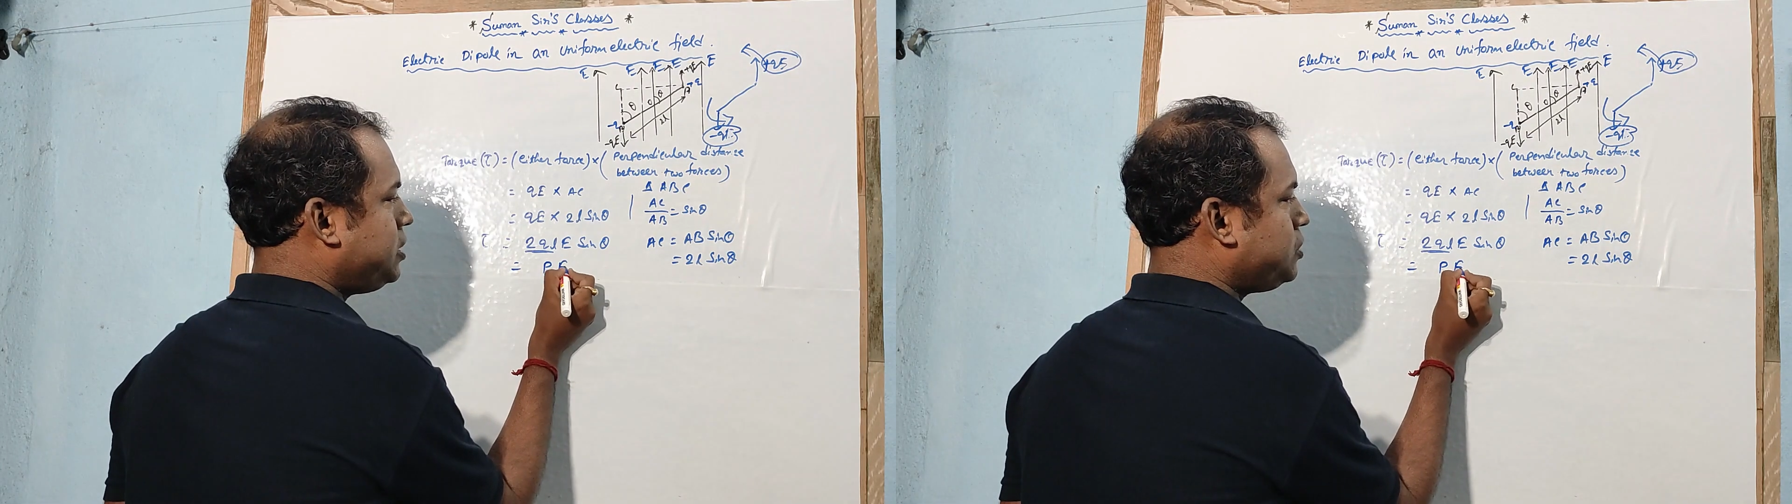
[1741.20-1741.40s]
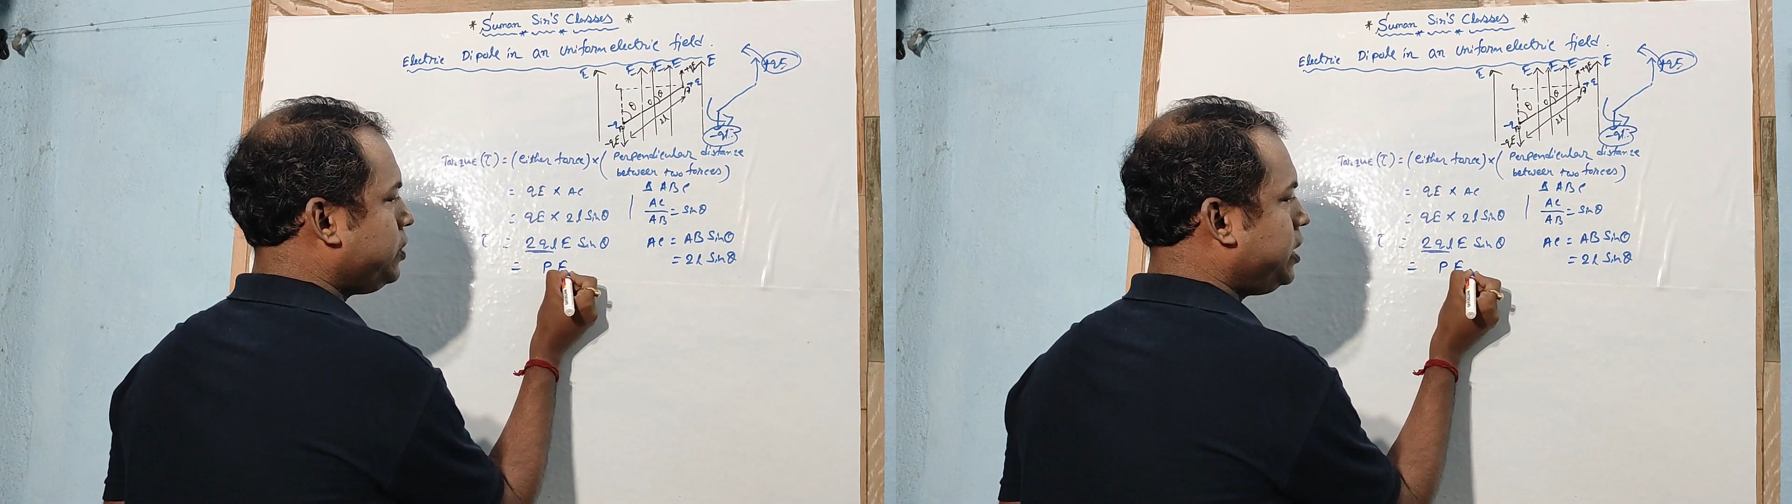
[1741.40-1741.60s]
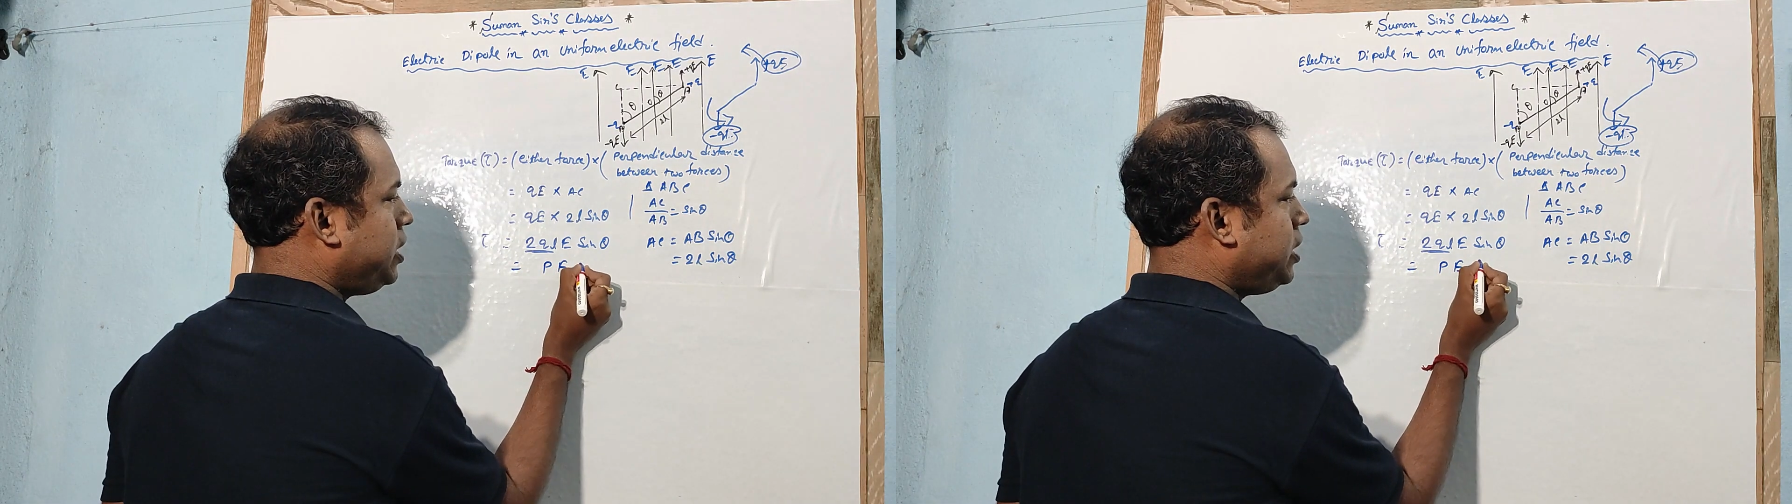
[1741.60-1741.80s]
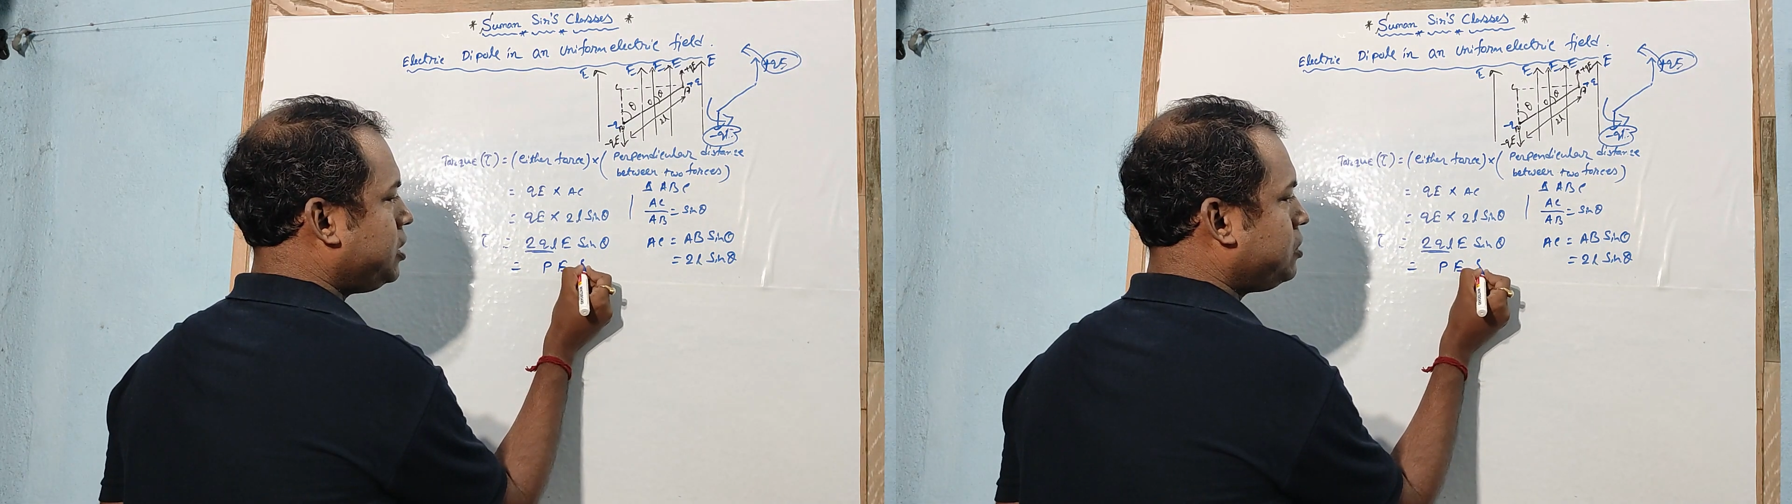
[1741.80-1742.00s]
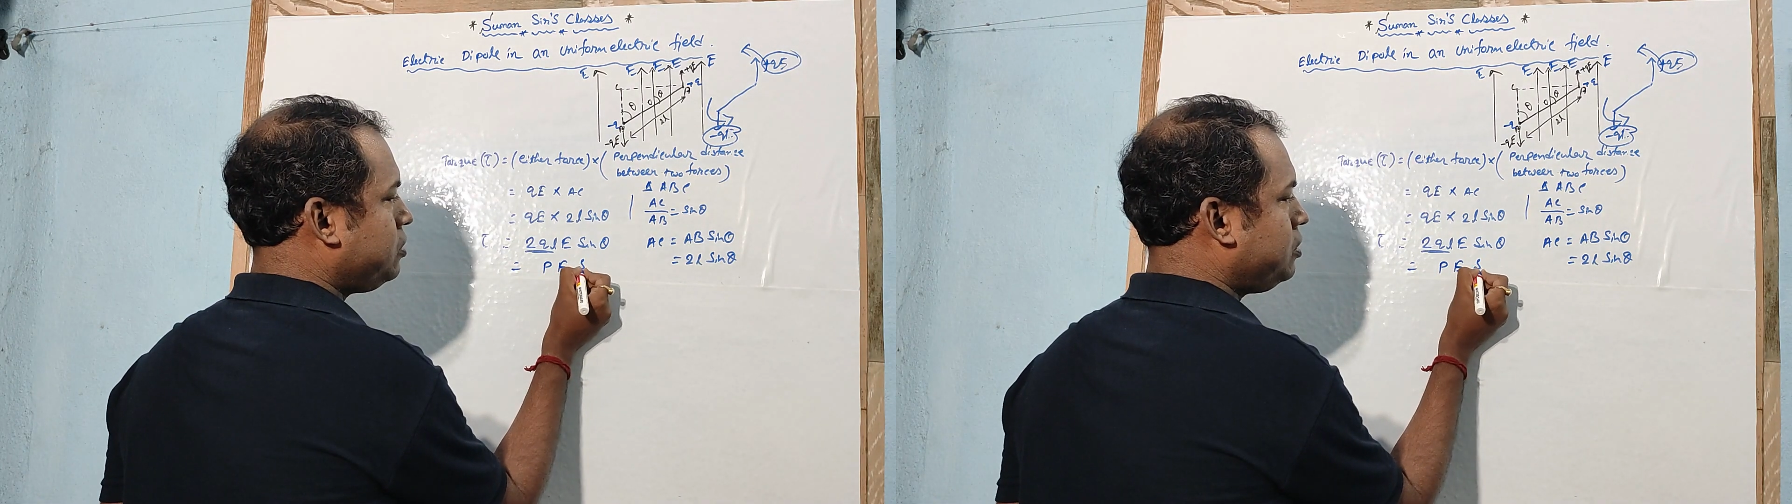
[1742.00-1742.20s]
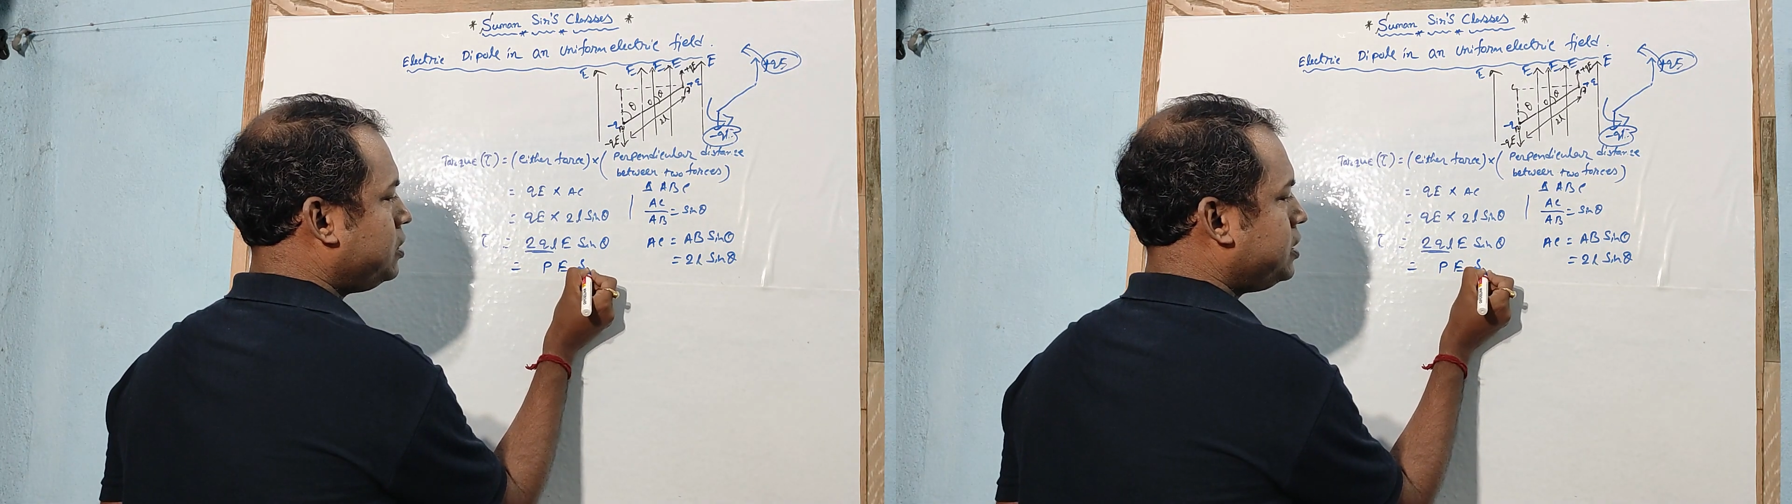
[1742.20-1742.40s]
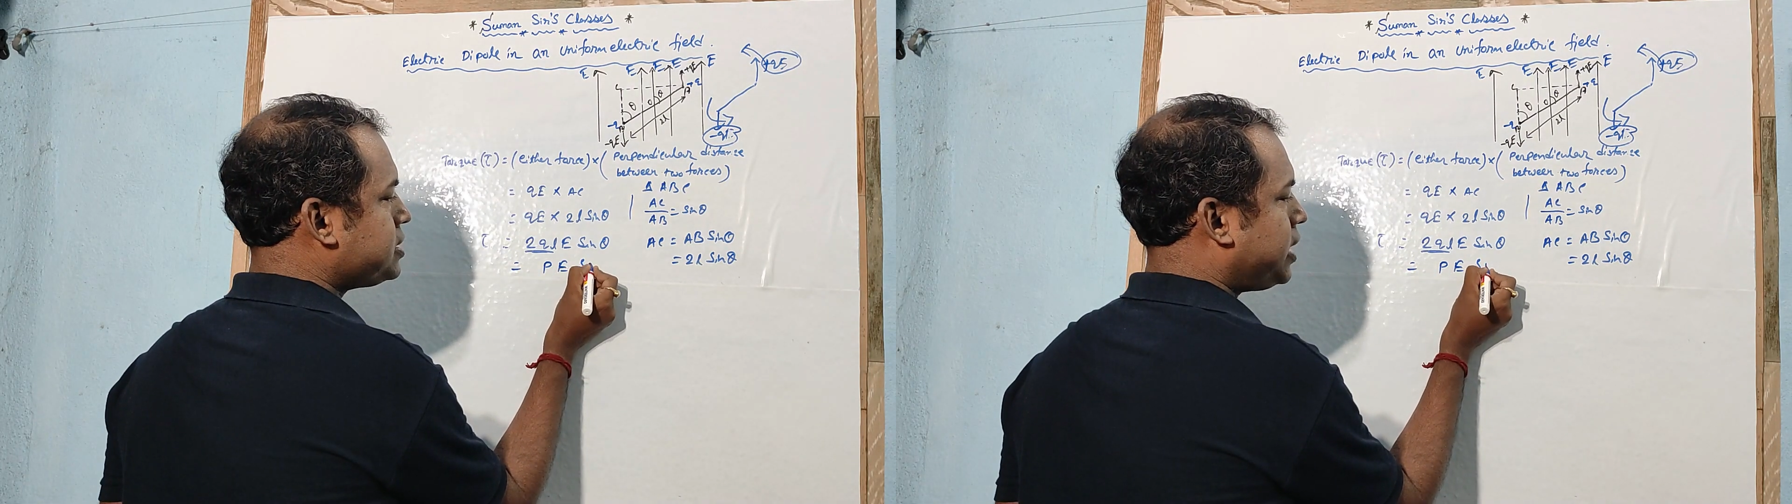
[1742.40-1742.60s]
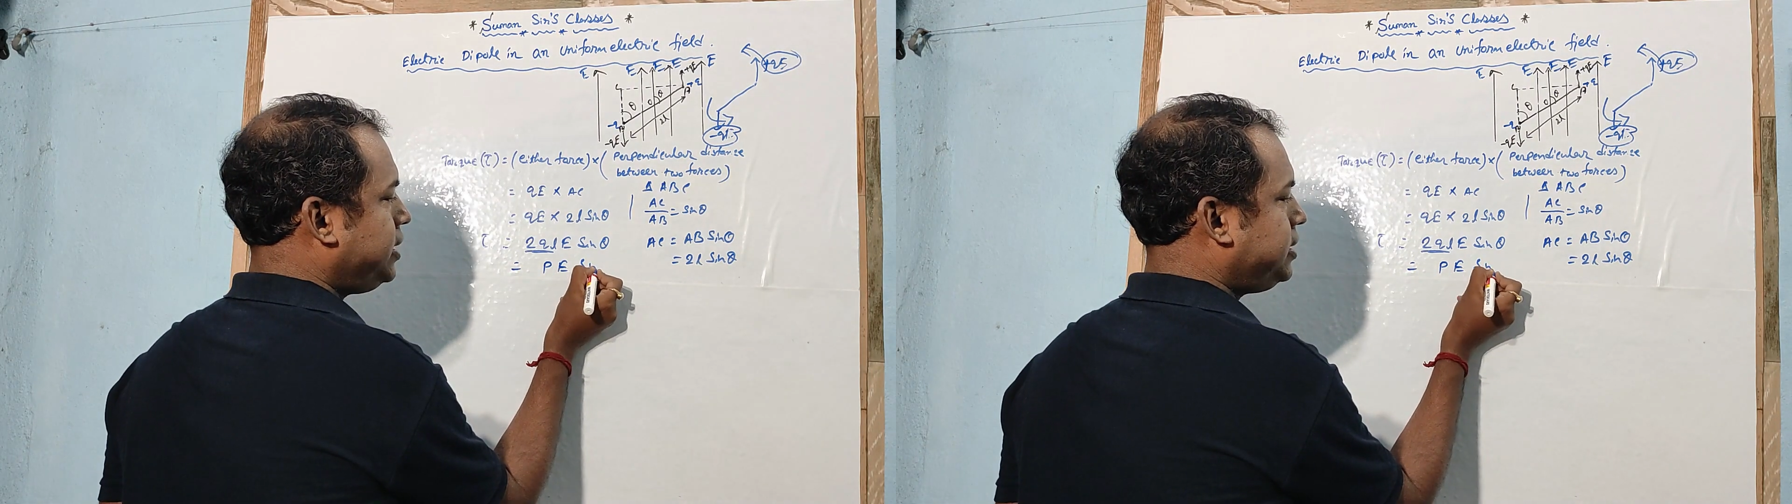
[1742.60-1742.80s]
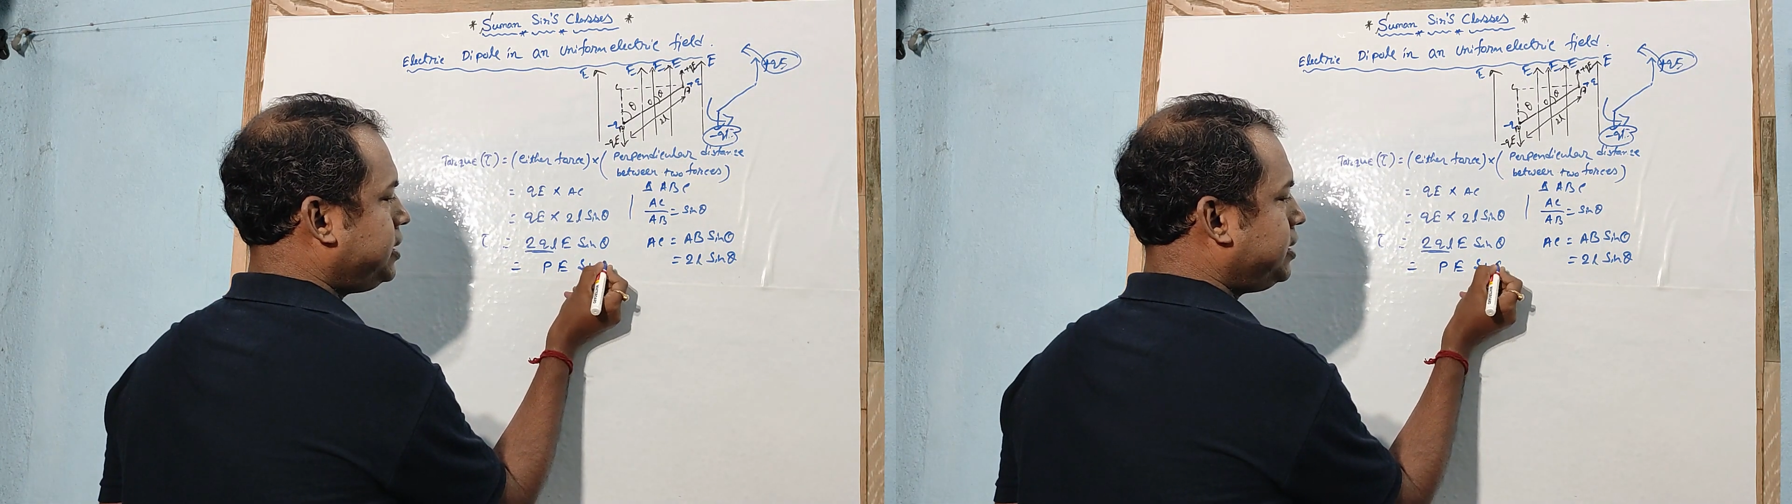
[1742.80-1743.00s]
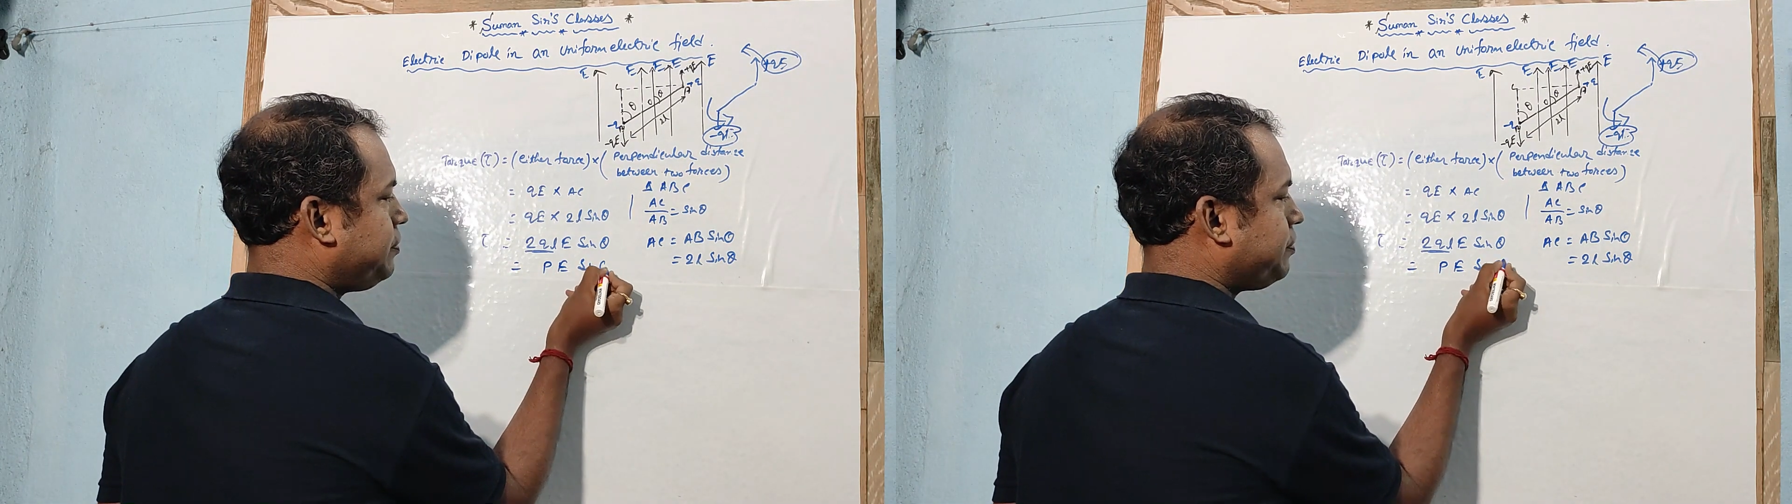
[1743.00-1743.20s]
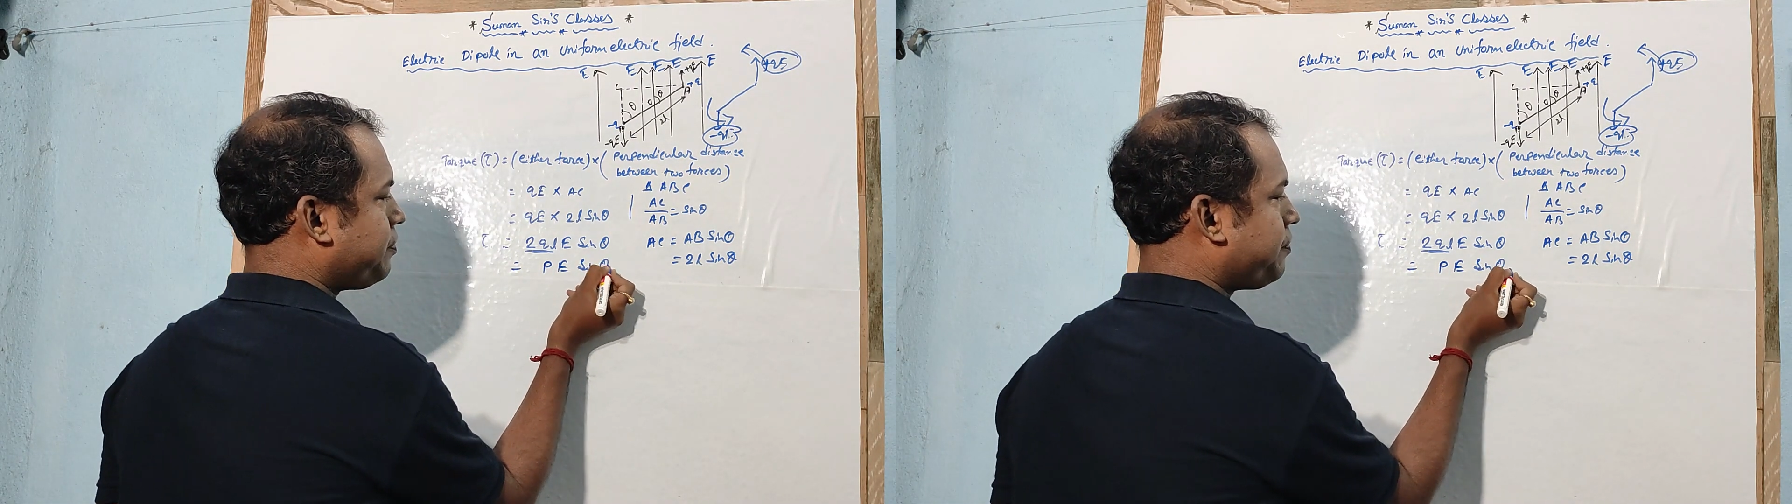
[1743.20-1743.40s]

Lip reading: into E into sine theta.